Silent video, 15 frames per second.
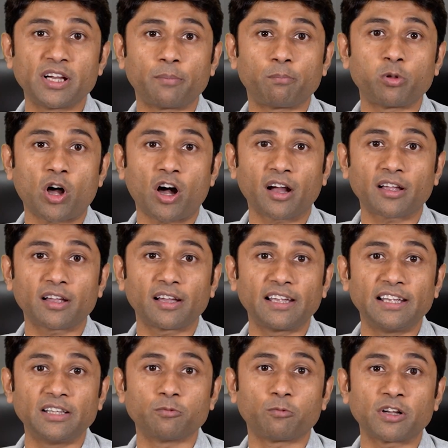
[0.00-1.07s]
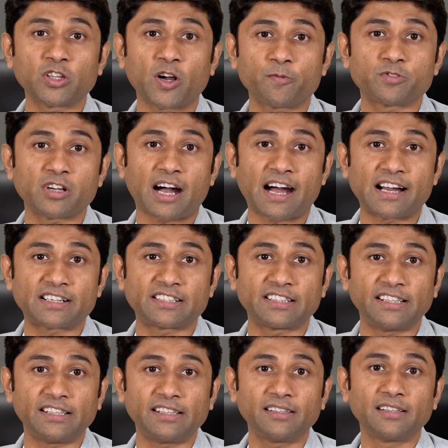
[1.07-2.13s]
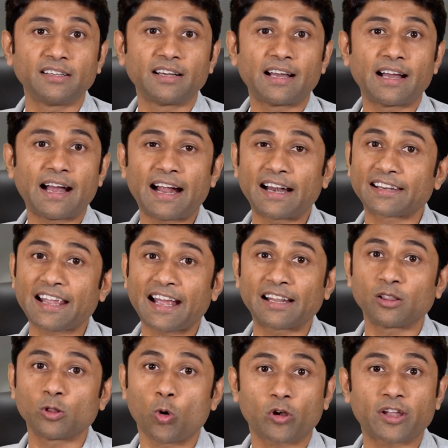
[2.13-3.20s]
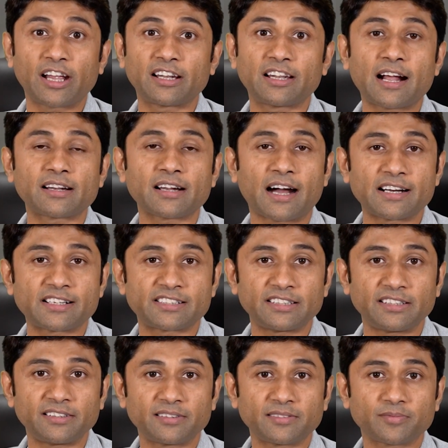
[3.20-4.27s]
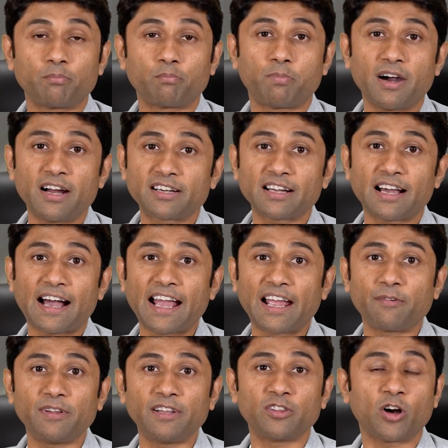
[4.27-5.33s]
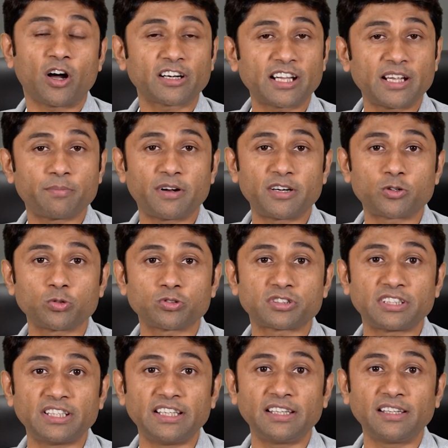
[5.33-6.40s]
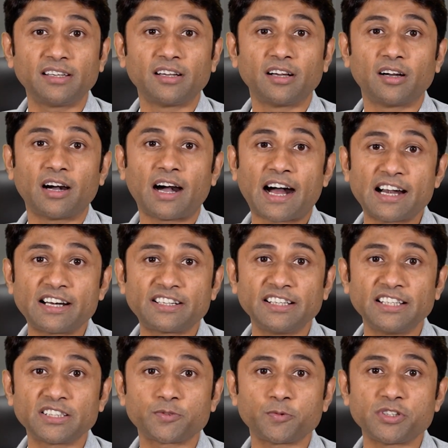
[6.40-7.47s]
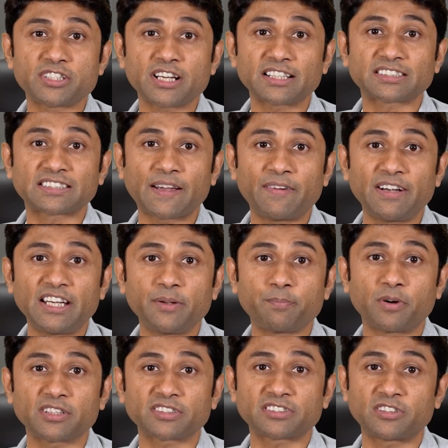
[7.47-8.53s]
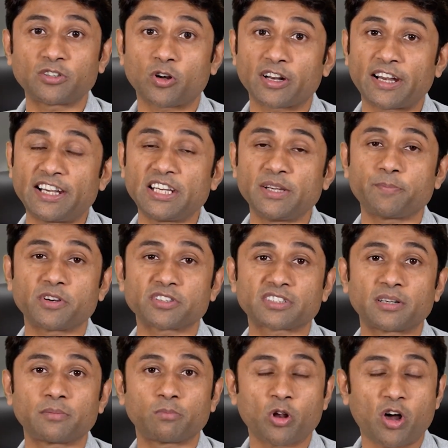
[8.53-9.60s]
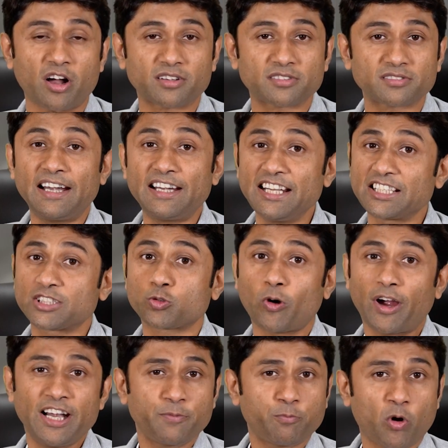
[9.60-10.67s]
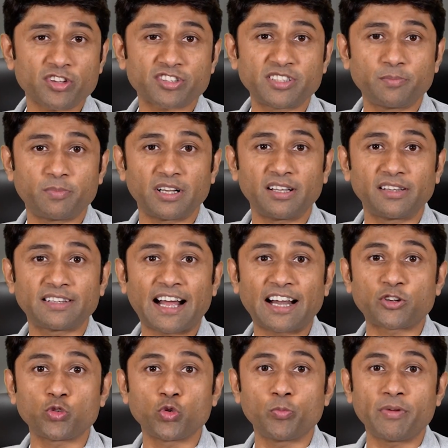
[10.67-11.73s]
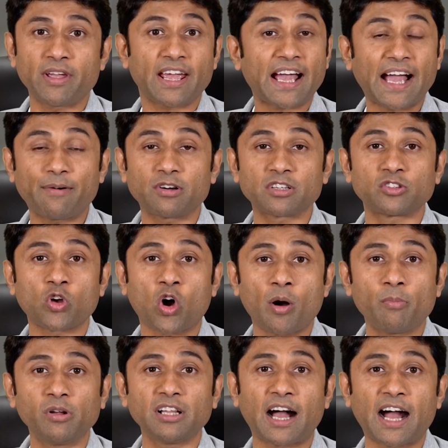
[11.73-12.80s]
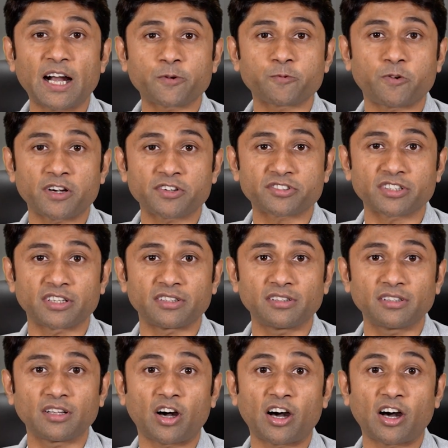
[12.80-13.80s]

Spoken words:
be a block in one of the artery and can locate that artery. But I will not able to see arteries which are 70% or 80% blocks. It is quite possible that you may have a normal heart function